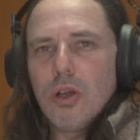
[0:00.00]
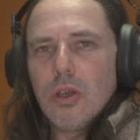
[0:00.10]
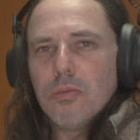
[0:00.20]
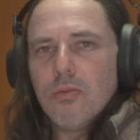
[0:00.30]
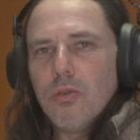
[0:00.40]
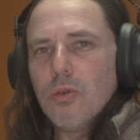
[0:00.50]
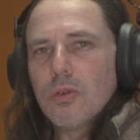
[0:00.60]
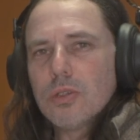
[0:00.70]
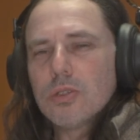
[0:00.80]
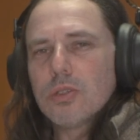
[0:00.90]
I'm
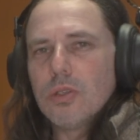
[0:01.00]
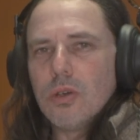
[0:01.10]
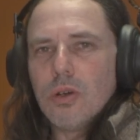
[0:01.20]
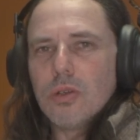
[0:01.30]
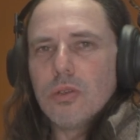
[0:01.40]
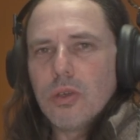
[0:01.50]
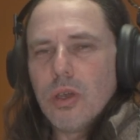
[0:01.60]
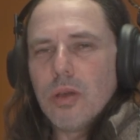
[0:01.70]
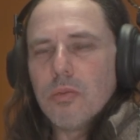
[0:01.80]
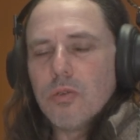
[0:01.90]
focused on the
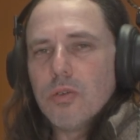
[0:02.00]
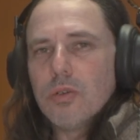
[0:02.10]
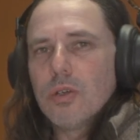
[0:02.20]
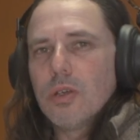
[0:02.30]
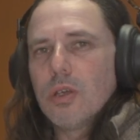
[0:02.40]
camera,